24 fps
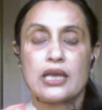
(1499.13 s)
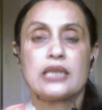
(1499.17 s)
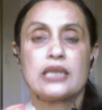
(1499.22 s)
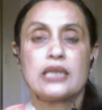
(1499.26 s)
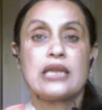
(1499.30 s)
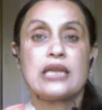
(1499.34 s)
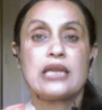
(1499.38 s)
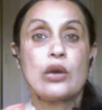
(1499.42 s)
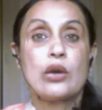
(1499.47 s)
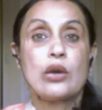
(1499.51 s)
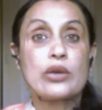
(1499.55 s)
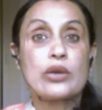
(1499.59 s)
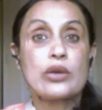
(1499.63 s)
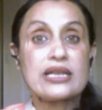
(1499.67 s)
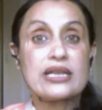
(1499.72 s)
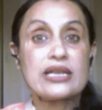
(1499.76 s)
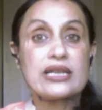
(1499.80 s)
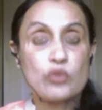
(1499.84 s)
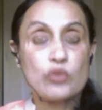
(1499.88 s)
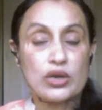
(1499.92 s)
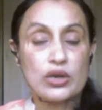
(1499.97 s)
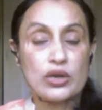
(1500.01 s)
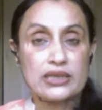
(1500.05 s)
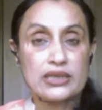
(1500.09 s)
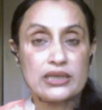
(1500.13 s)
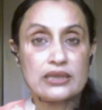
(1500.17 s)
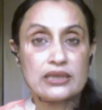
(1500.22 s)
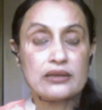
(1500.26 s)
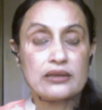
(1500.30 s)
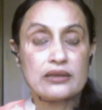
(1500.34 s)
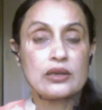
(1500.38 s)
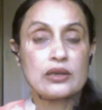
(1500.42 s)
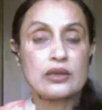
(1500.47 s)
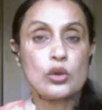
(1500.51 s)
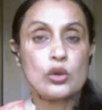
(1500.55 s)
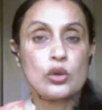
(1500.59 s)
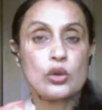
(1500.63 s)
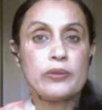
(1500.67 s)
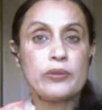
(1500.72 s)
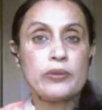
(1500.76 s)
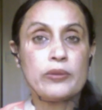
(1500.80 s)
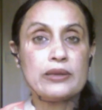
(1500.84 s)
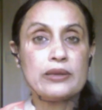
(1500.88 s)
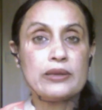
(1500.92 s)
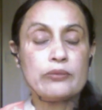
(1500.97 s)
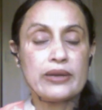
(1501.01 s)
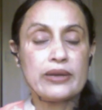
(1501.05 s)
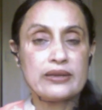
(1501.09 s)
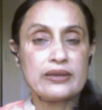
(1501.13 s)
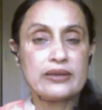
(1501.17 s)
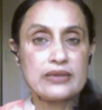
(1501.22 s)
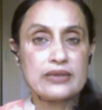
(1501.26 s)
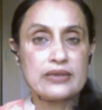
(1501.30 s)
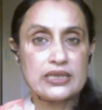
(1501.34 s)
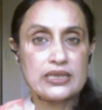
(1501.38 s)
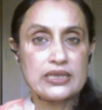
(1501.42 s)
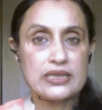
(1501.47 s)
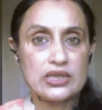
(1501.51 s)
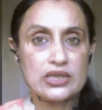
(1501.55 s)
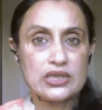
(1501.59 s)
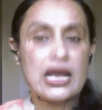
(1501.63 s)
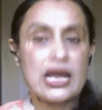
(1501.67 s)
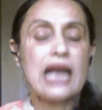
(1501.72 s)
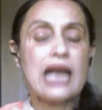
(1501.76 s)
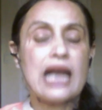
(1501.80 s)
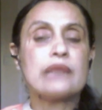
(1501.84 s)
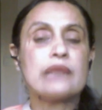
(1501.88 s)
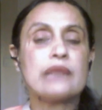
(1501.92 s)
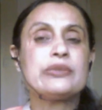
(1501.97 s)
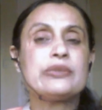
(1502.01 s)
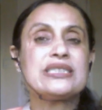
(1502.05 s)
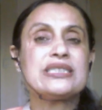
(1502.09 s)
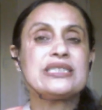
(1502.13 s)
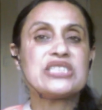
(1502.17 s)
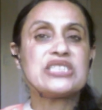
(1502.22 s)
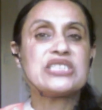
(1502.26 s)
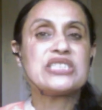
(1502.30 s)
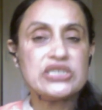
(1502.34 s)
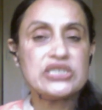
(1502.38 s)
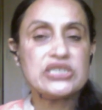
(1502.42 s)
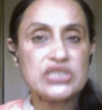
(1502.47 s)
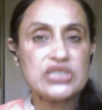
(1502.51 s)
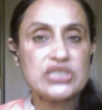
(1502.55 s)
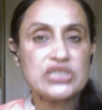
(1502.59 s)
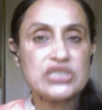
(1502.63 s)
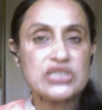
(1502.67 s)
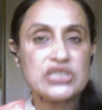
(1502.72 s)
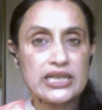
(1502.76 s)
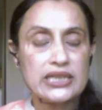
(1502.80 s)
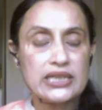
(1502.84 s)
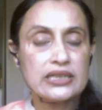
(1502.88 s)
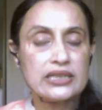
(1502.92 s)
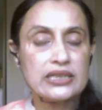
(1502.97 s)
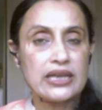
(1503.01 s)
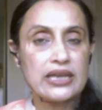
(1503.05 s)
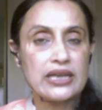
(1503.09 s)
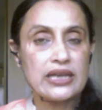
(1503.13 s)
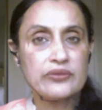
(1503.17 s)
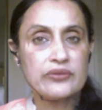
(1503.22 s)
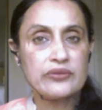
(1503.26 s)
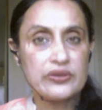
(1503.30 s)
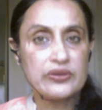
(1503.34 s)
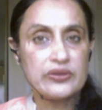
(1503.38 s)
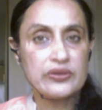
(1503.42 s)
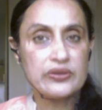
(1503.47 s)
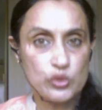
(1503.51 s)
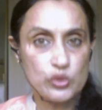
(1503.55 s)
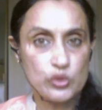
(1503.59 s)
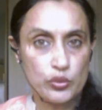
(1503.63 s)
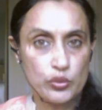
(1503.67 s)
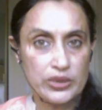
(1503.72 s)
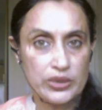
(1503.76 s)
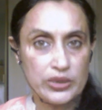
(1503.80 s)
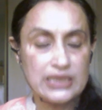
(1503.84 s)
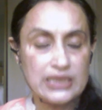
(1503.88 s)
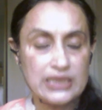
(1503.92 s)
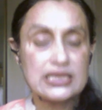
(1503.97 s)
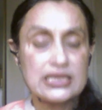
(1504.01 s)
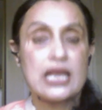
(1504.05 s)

Now, guess what? The global meditation, I'll be changing it every few weeks.